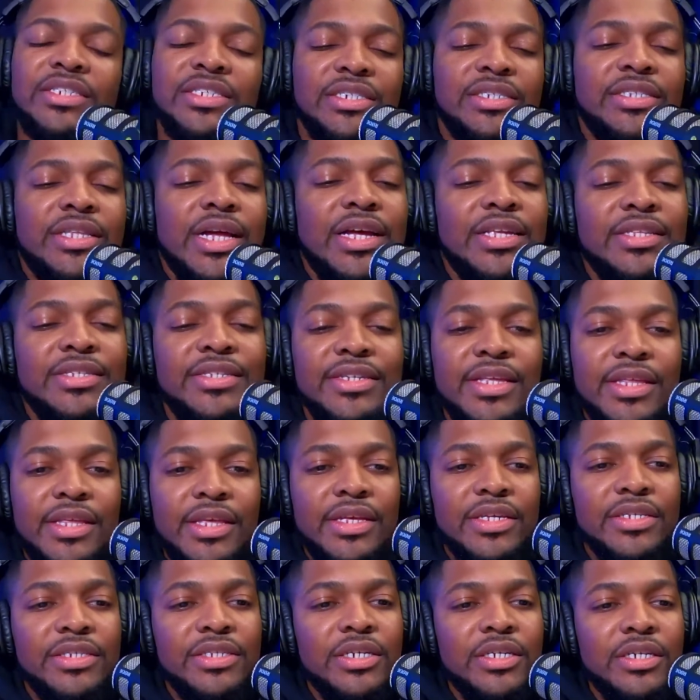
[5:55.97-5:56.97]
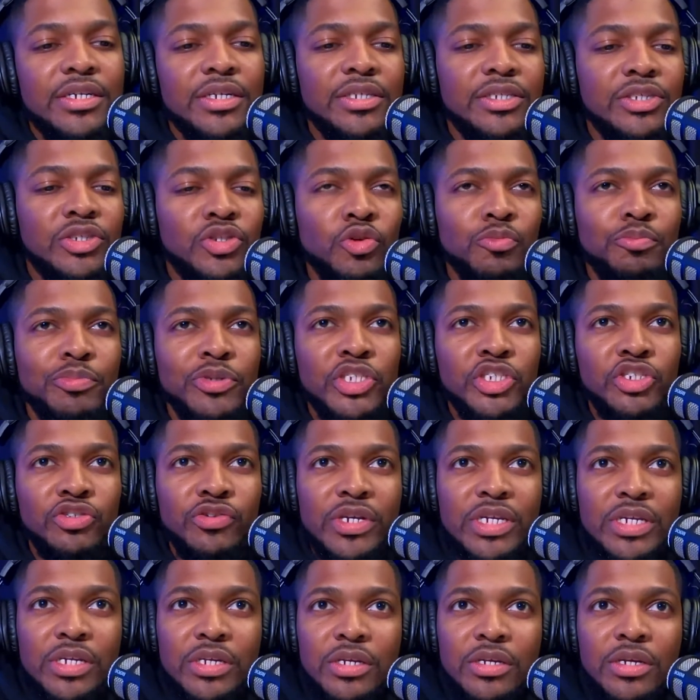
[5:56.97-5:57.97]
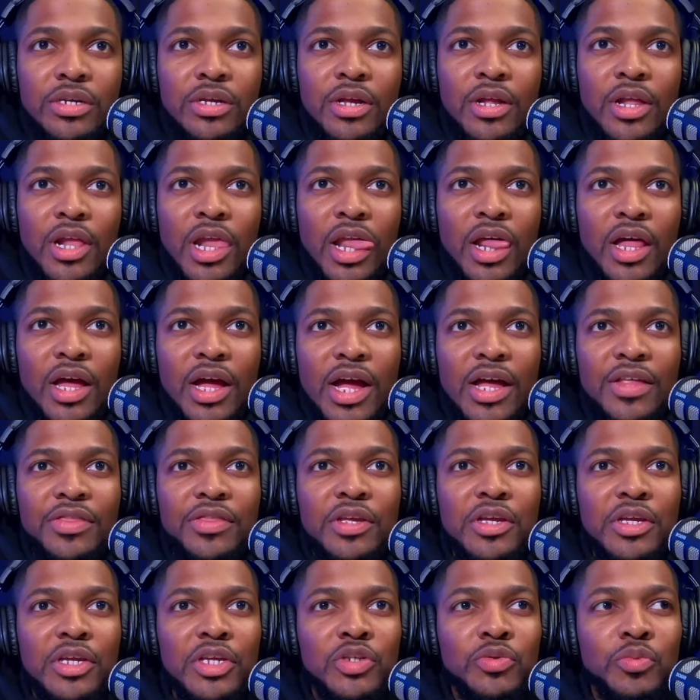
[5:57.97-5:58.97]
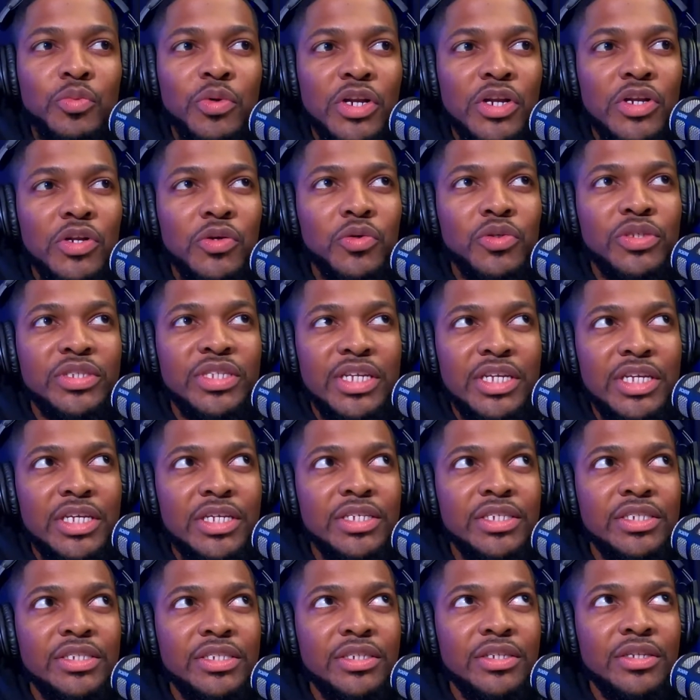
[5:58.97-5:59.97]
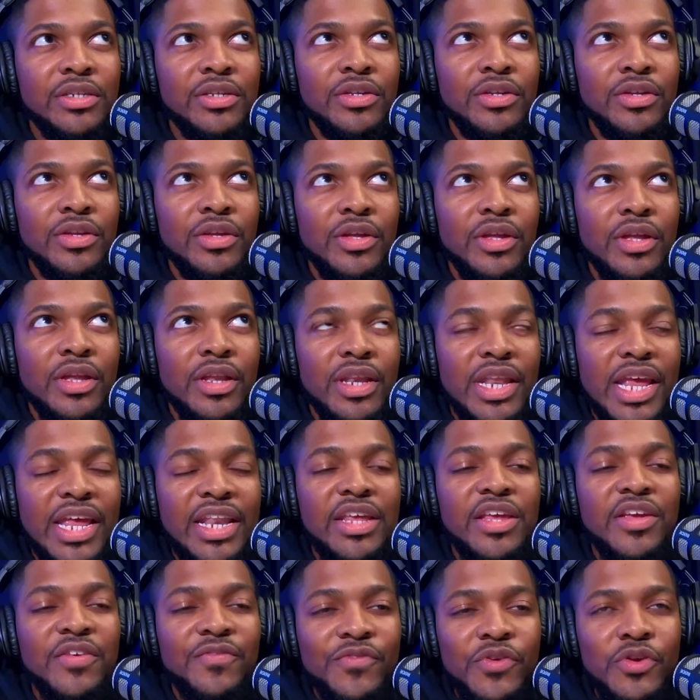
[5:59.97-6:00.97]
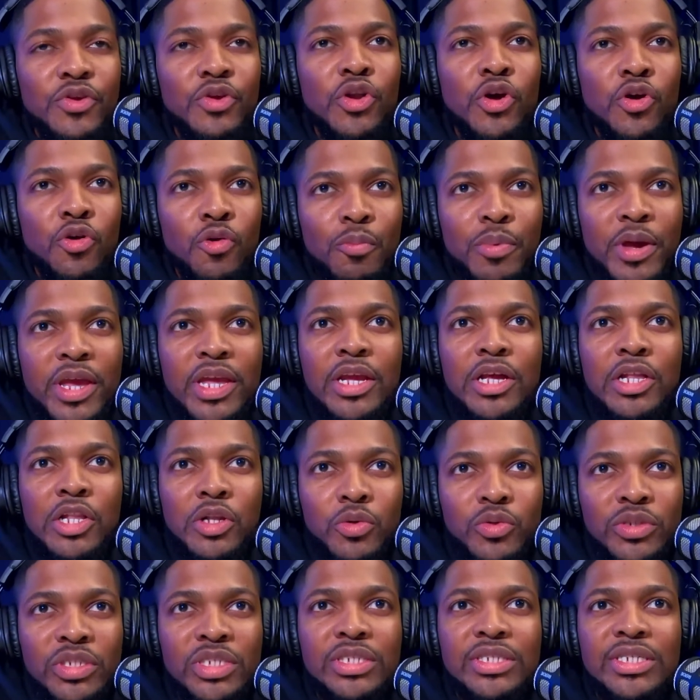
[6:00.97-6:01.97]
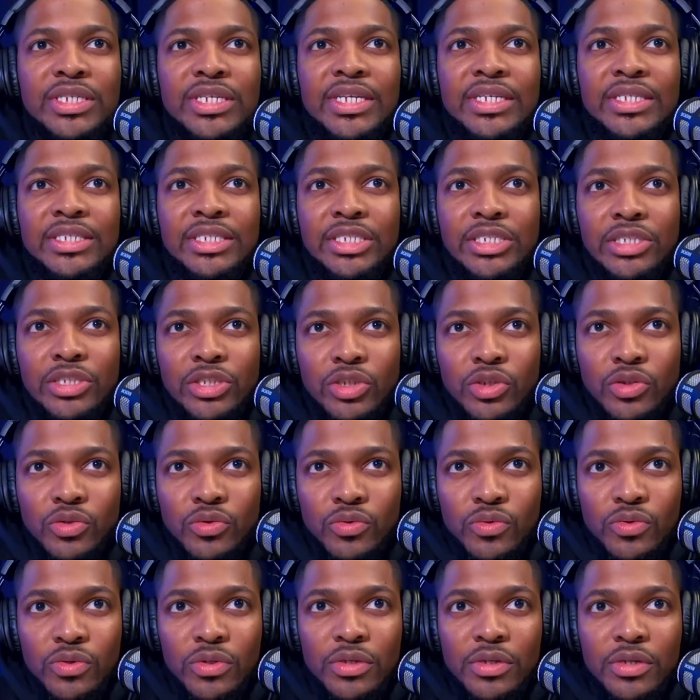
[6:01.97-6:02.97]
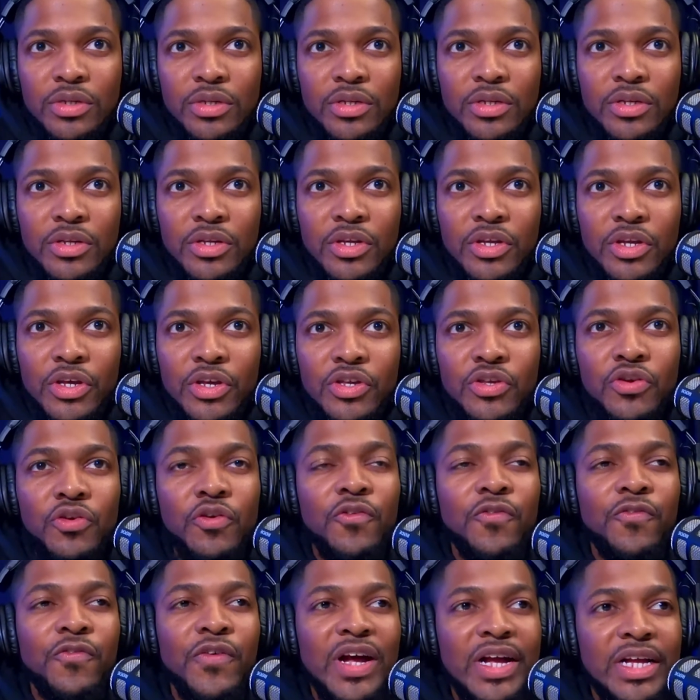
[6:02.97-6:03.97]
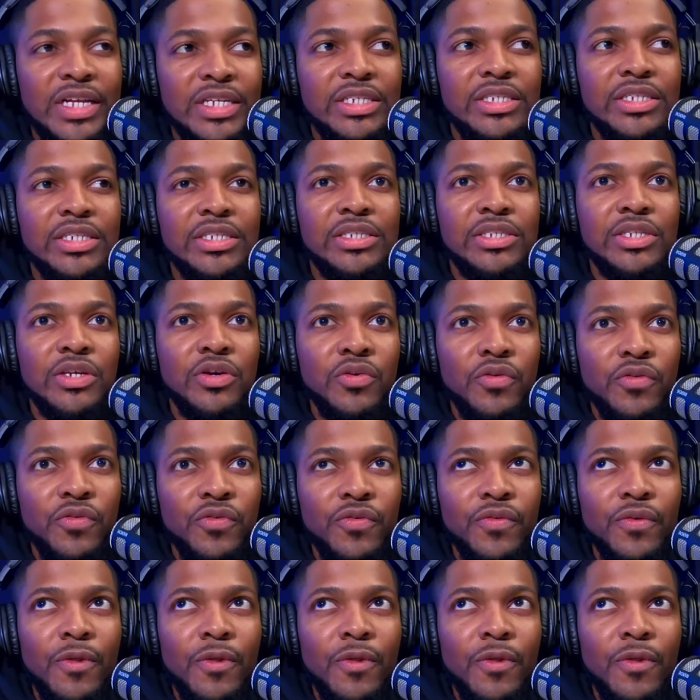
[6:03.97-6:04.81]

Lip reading: I think it's super tricky. I think it's one of those things that if you don't pay close attention to, you'll find yourself